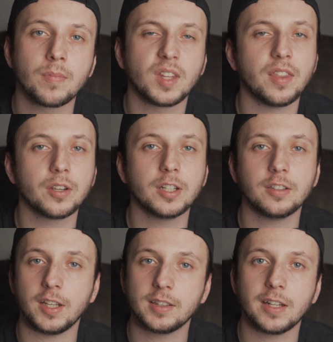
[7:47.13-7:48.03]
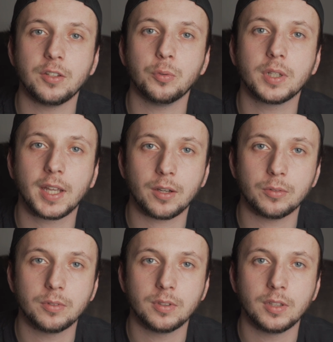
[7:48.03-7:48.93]
And they're going to take that into account.
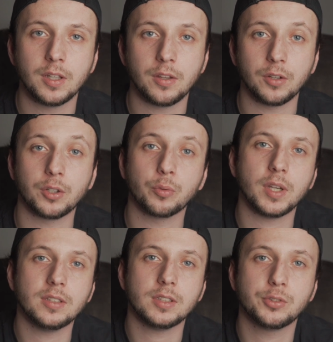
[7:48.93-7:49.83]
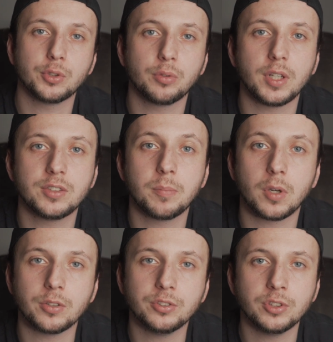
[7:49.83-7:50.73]
They're going to raise interest rates in
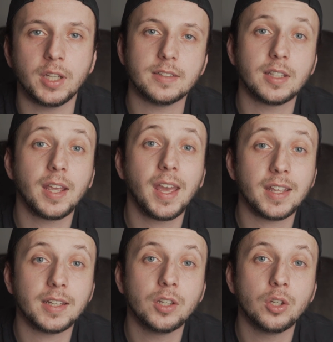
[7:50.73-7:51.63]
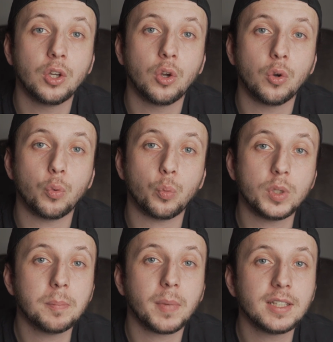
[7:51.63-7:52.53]
March and say, hey,
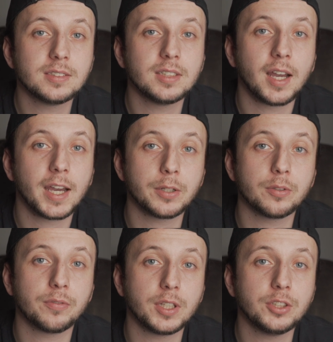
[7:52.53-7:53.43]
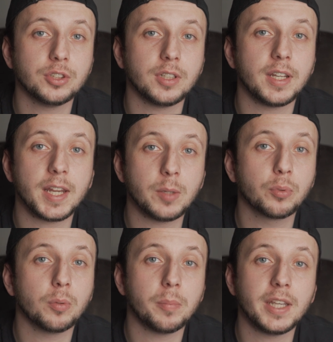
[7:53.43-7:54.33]
we might see higher inflation in
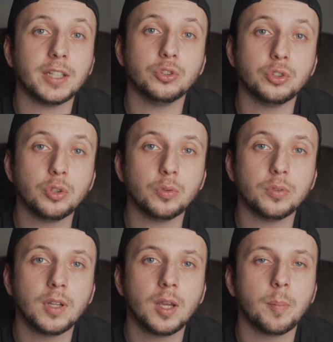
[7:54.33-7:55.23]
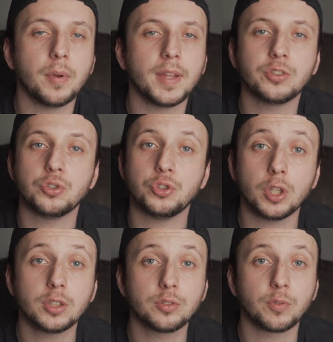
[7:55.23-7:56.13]
April, May, and June, but that's
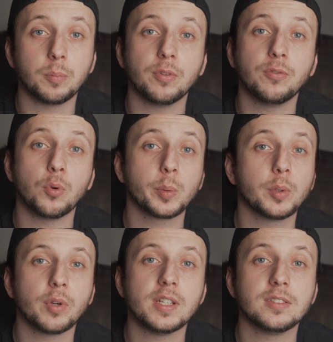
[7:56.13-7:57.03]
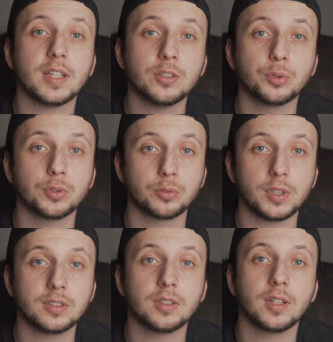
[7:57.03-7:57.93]
just from before we raised interest
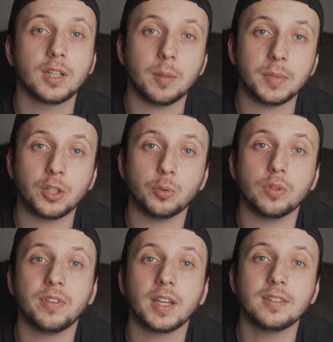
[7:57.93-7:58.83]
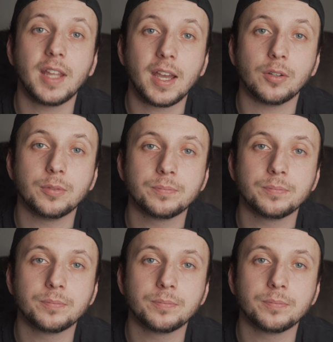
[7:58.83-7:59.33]
rates coming into effect now.